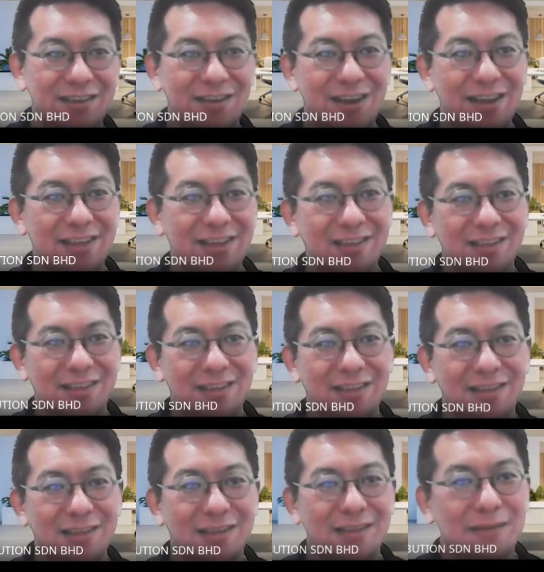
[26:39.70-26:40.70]
right?
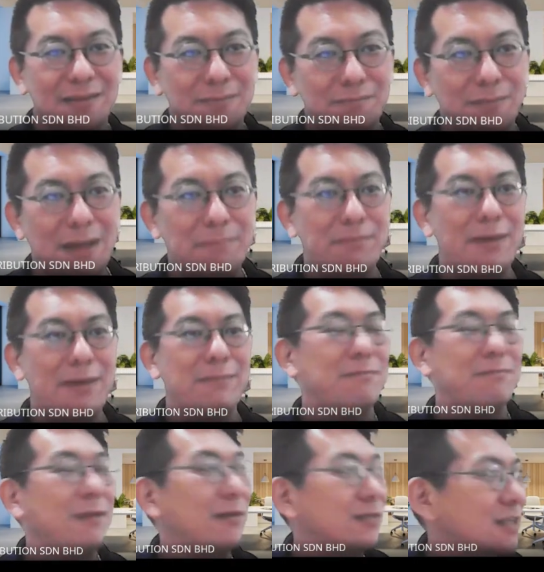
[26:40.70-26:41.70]
But
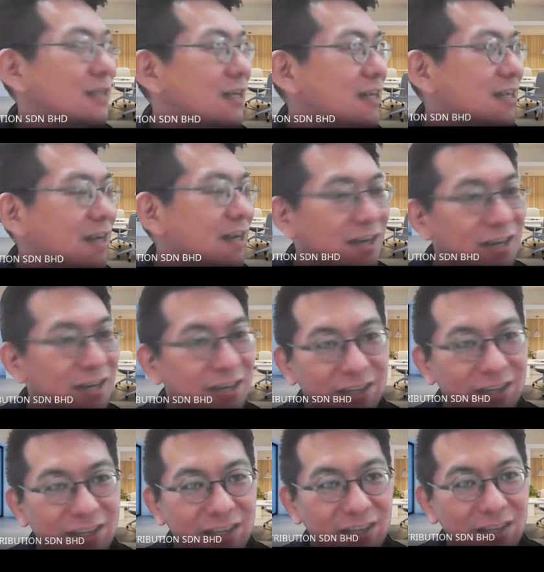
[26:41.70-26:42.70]
payment voucher
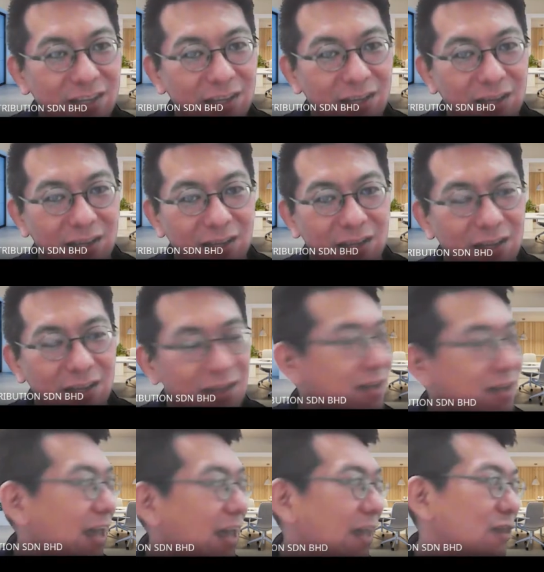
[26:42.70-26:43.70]
currently
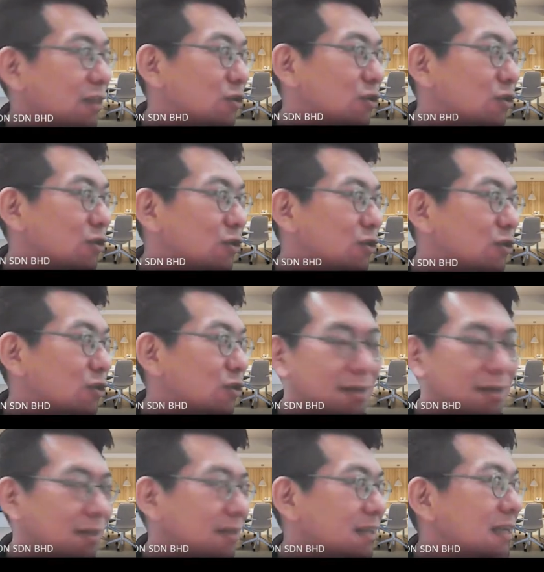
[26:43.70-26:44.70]
cannot do
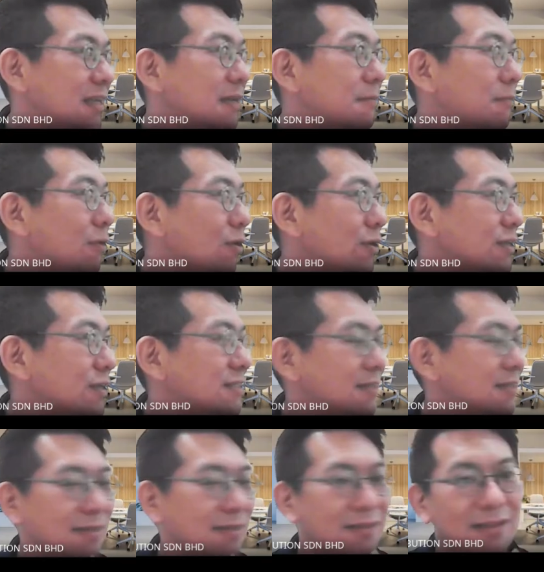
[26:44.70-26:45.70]
submit
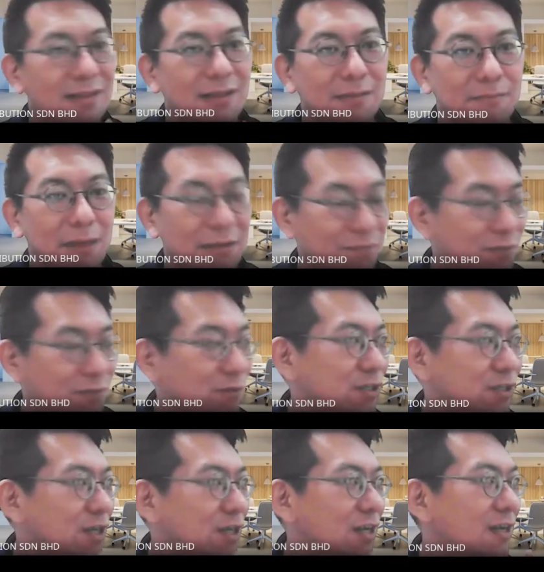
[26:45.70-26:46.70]
e-invoice. But
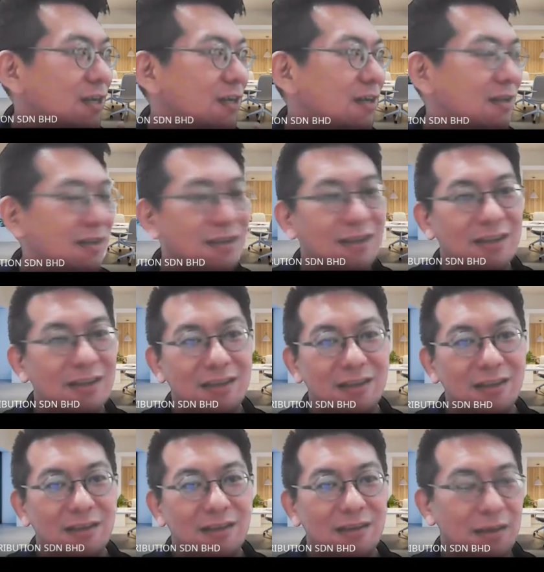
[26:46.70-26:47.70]
future,
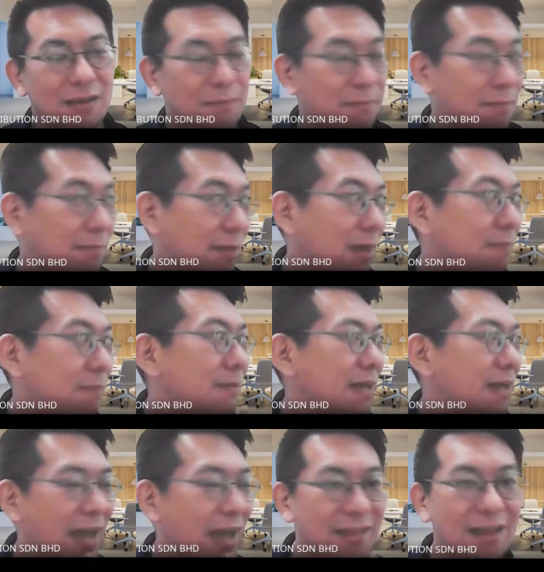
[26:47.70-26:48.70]
it
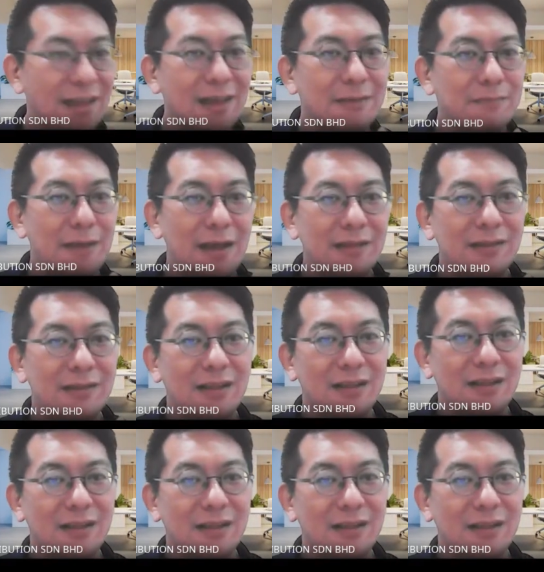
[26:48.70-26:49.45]
maybe can, but